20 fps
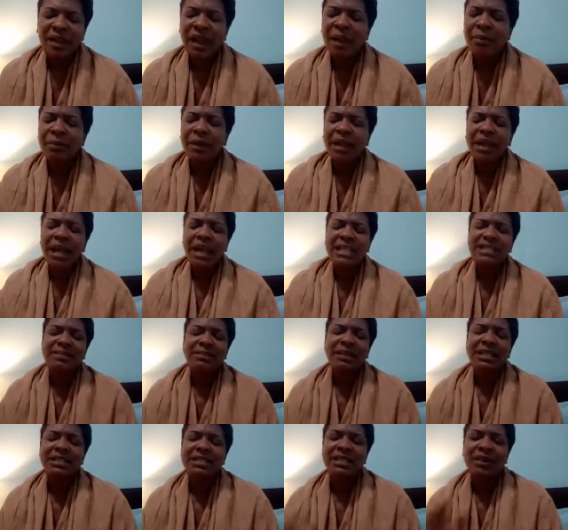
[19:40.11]
I pray God's
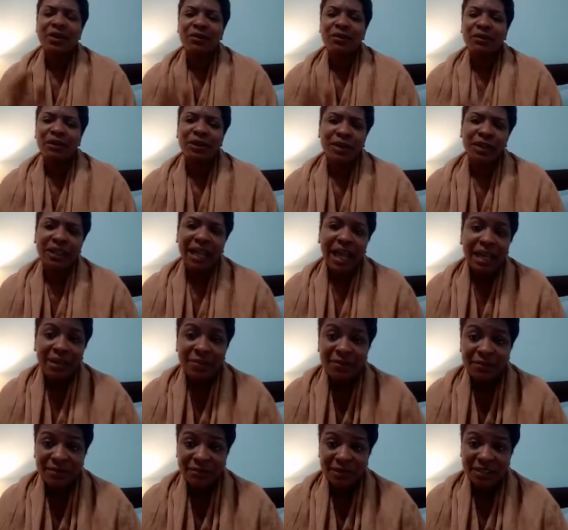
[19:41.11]
blessing over your
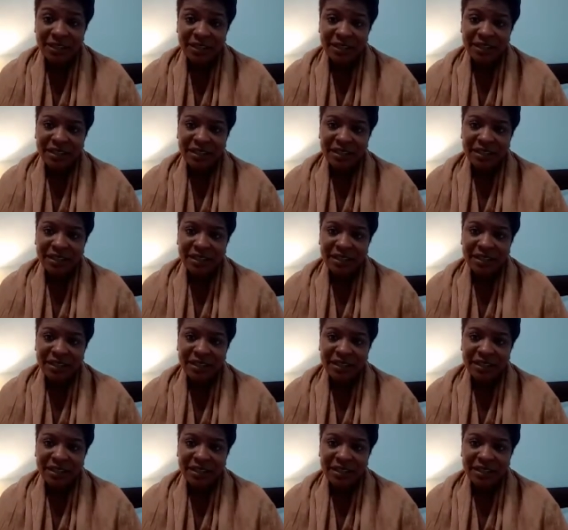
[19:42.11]
life